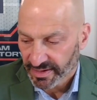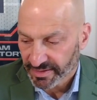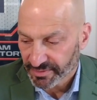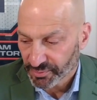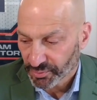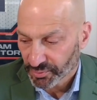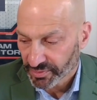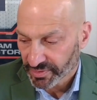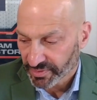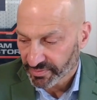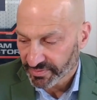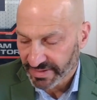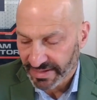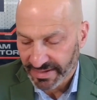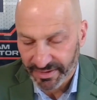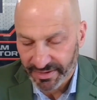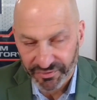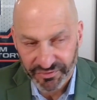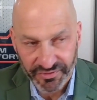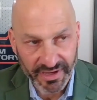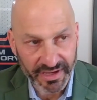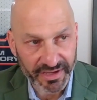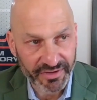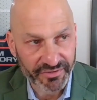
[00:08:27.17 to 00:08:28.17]
told them you got
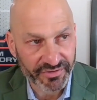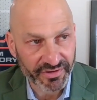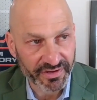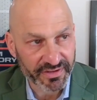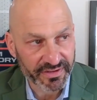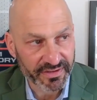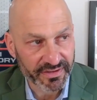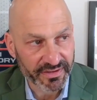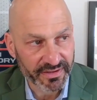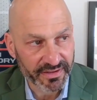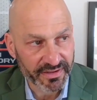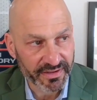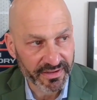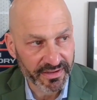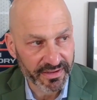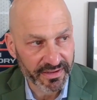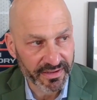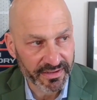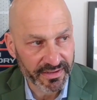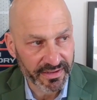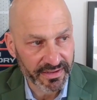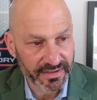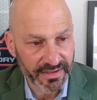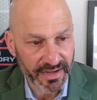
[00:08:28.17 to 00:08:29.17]
to change it.
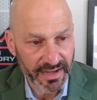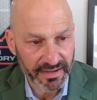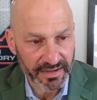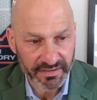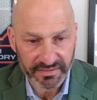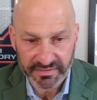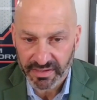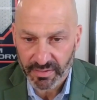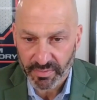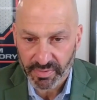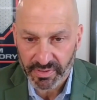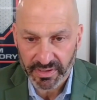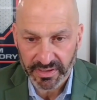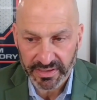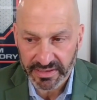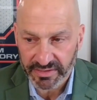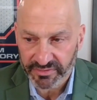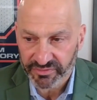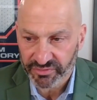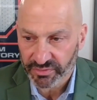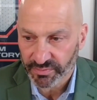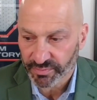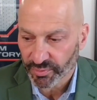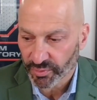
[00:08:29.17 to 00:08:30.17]
It had a typical
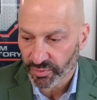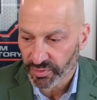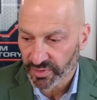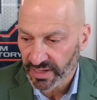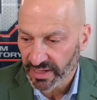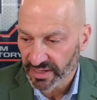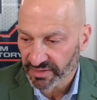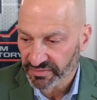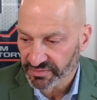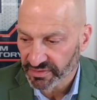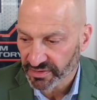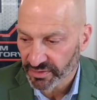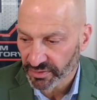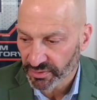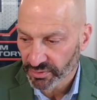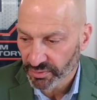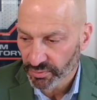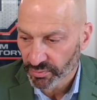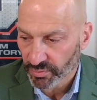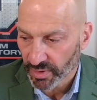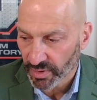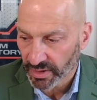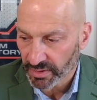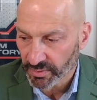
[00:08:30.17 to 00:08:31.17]
incident report asking who,
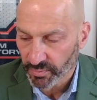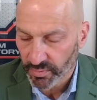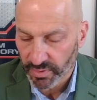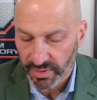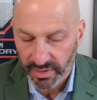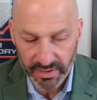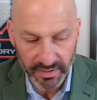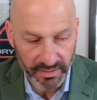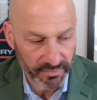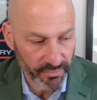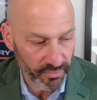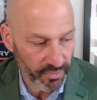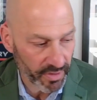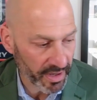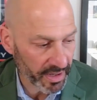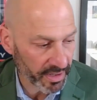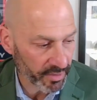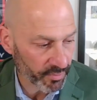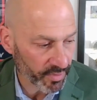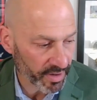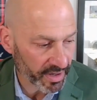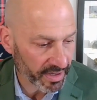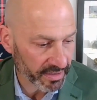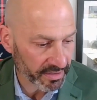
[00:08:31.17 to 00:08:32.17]
what, where,
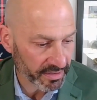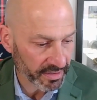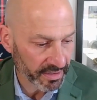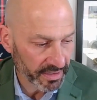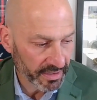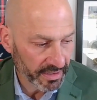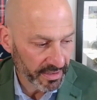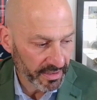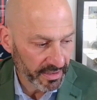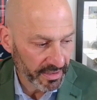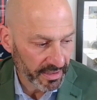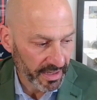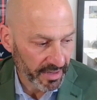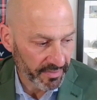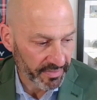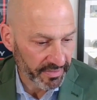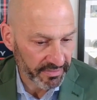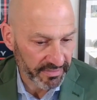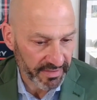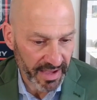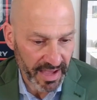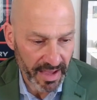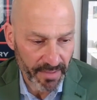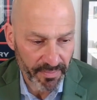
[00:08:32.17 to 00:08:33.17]
why, when. At
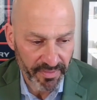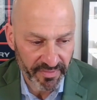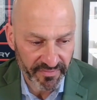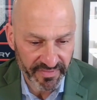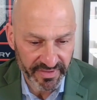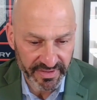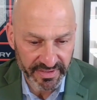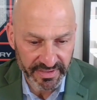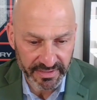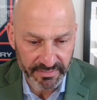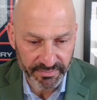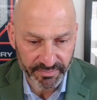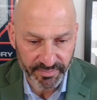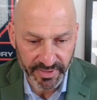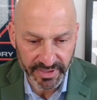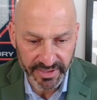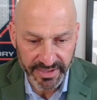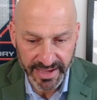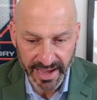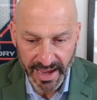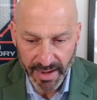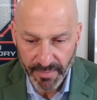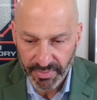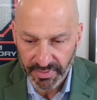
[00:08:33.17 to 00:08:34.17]
the top of it, in
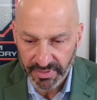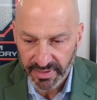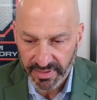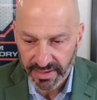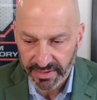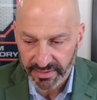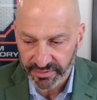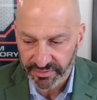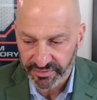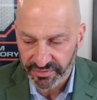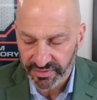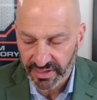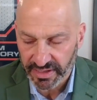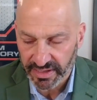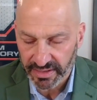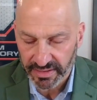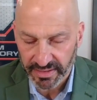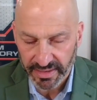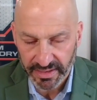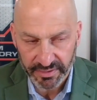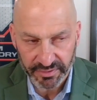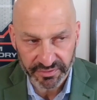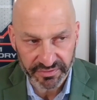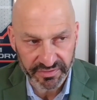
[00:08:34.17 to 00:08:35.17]
big capital
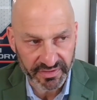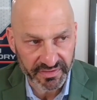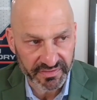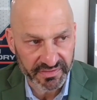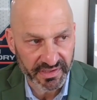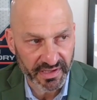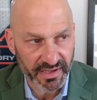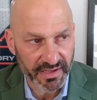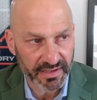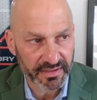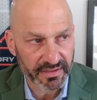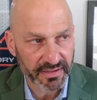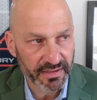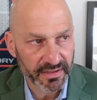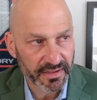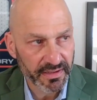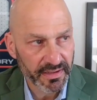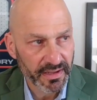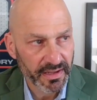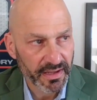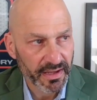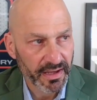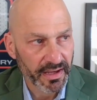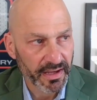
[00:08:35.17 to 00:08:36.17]
letters, it said,
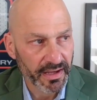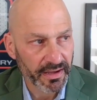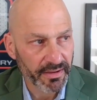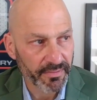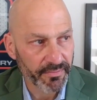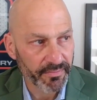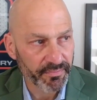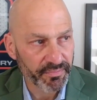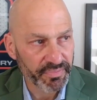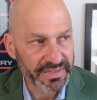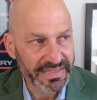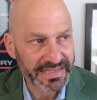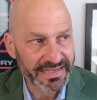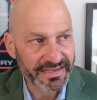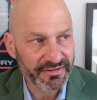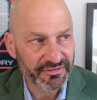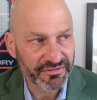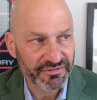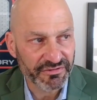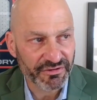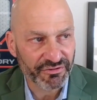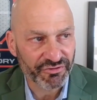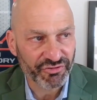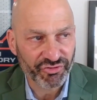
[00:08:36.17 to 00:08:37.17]

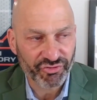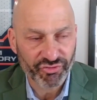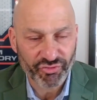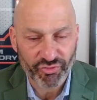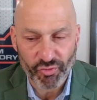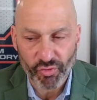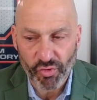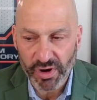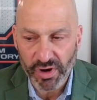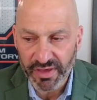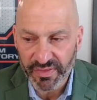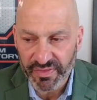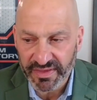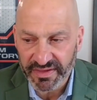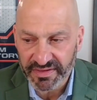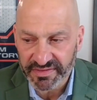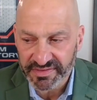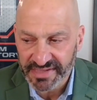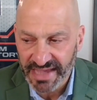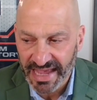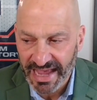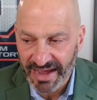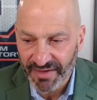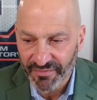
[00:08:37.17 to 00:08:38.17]
please destroy
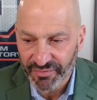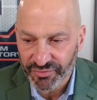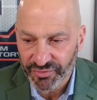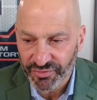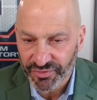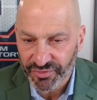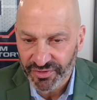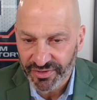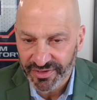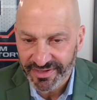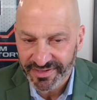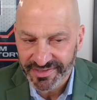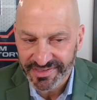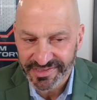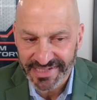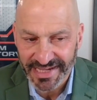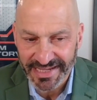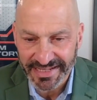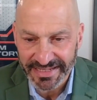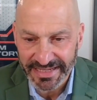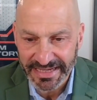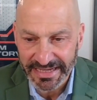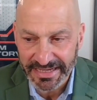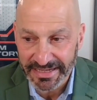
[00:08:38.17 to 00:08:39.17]
this after
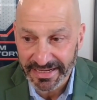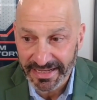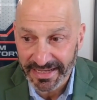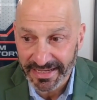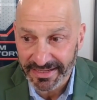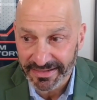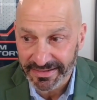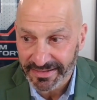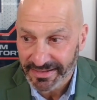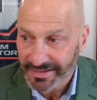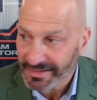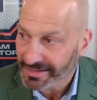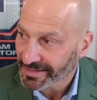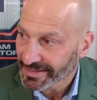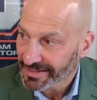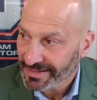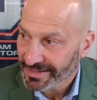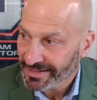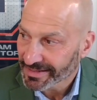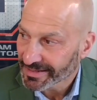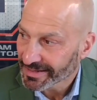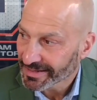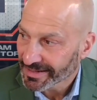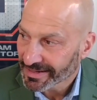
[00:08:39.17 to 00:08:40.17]
ending it in.
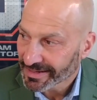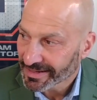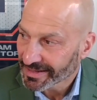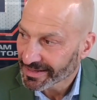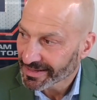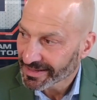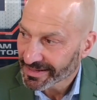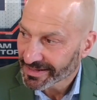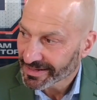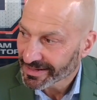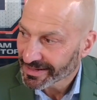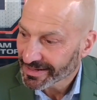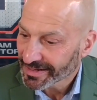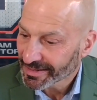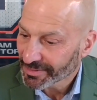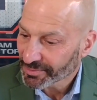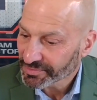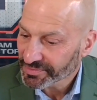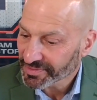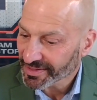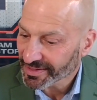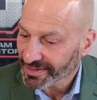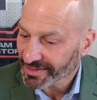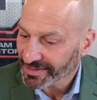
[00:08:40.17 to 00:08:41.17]
I
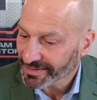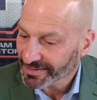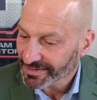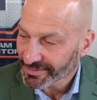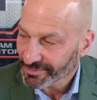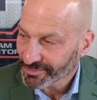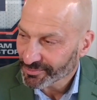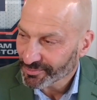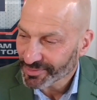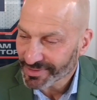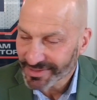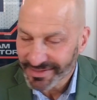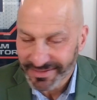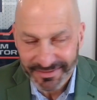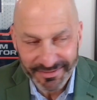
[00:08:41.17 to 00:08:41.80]
was like, what?